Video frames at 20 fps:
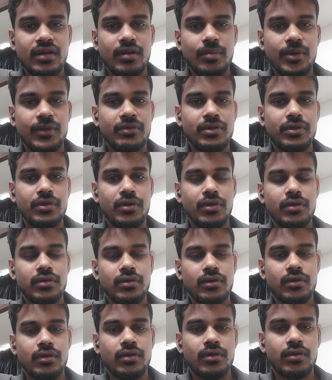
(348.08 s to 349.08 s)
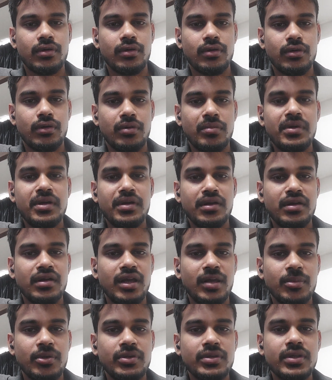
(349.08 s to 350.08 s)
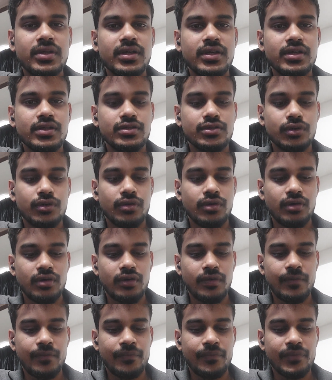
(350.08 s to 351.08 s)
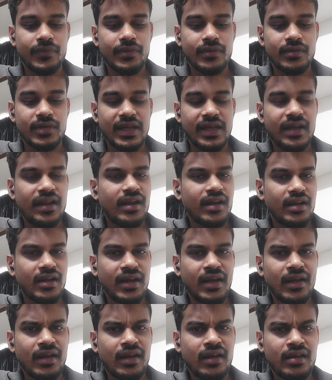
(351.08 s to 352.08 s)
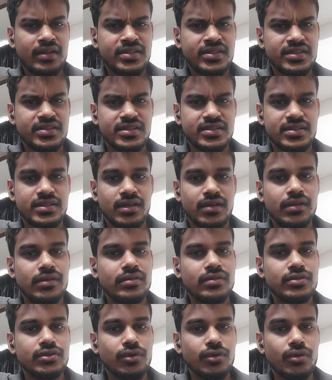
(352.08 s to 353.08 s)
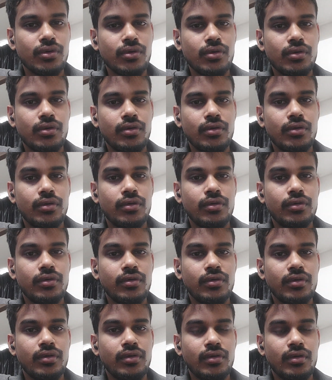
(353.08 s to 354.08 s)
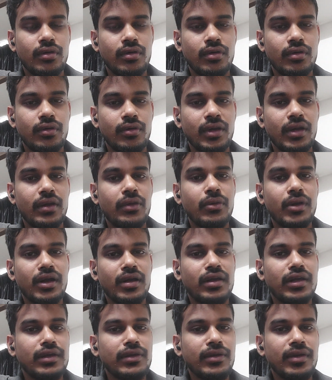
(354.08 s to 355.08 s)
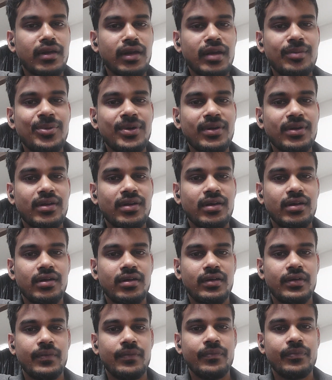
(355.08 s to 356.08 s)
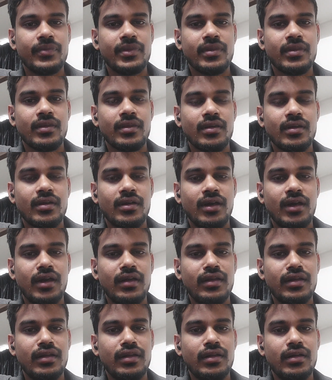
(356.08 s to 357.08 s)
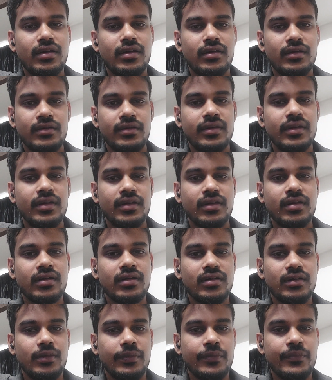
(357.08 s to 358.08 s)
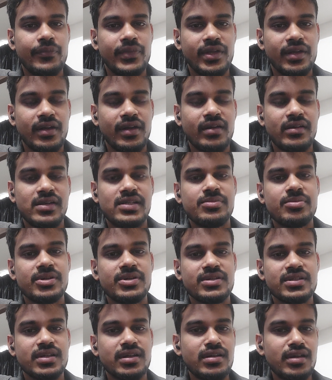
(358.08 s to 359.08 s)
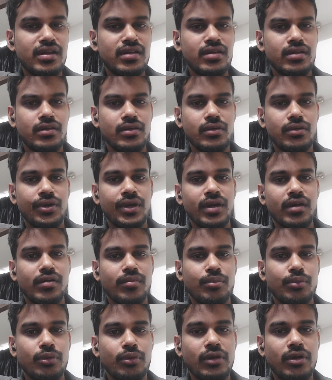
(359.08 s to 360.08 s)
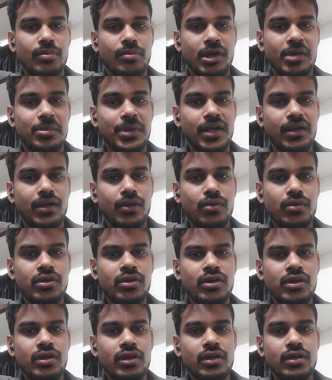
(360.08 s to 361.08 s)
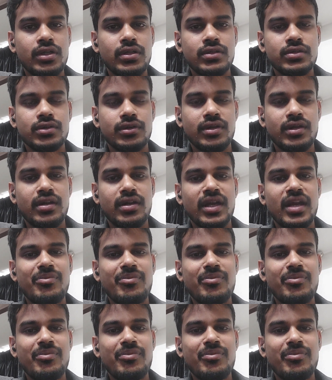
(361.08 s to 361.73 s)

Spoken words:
between your home and neighbor. So the data exchange is done. So you can tell your neighbor, and that the data transfer is done, and you can pull your pipeline out, so that